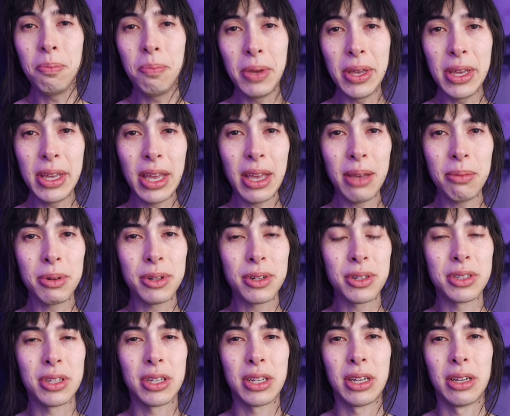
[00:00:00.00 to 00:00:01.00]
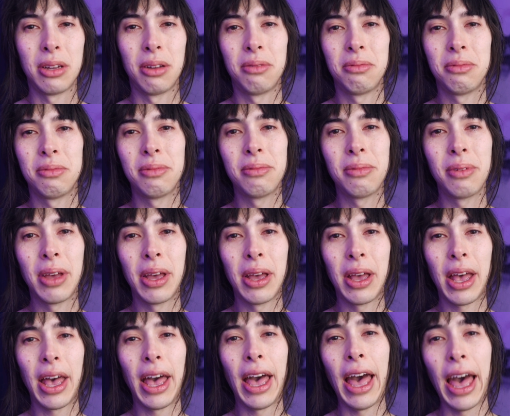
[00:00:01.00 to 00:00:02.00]
being able to
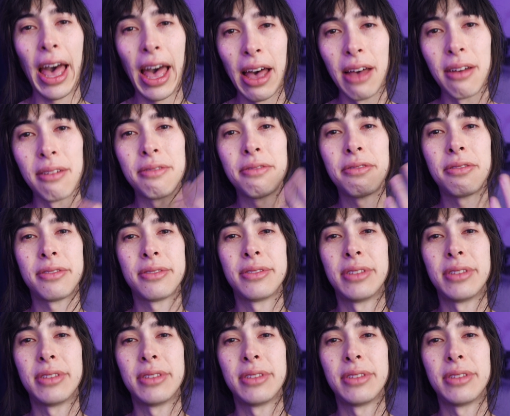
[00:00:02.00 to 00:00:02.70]
have